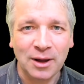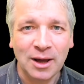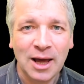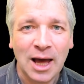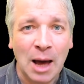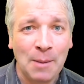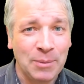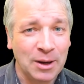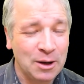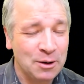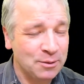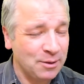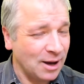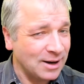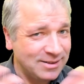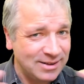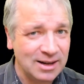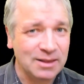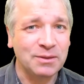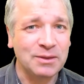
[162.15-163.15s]
And because I
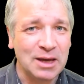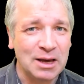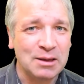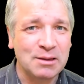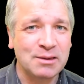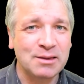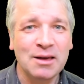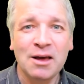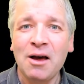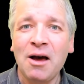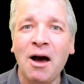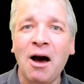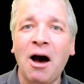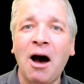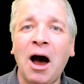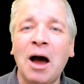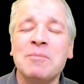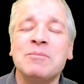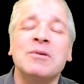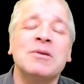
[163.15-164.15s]
did this,
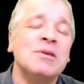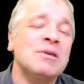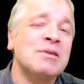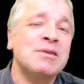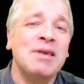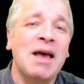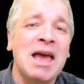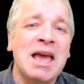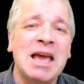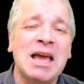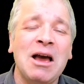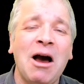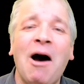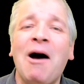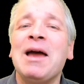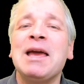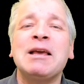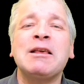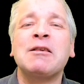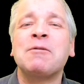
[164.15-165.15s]
I'm saying I
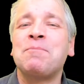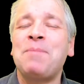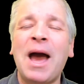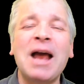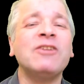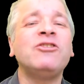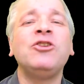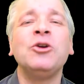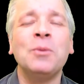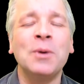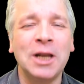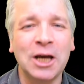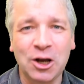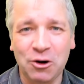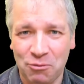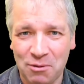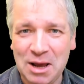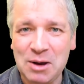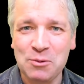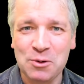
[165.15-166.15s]
expect you will
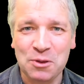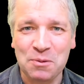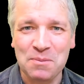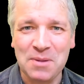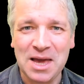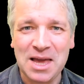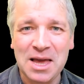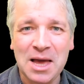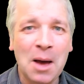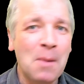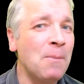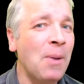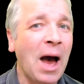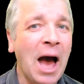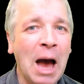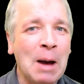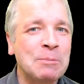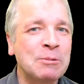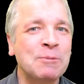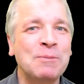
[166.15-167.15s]
agree with me,
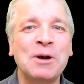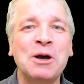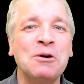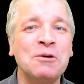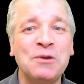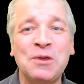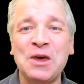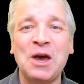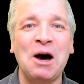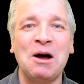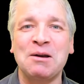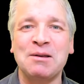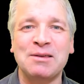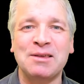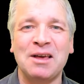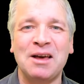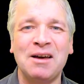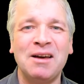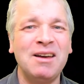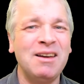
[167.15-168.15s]
perhaps because the
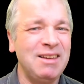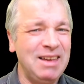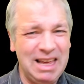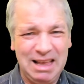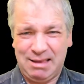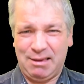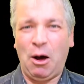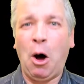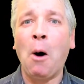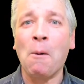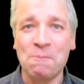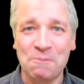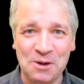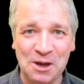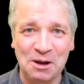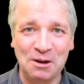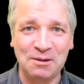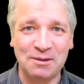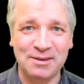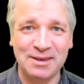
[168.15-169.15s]
answer is
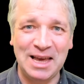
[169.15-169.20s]
obvious.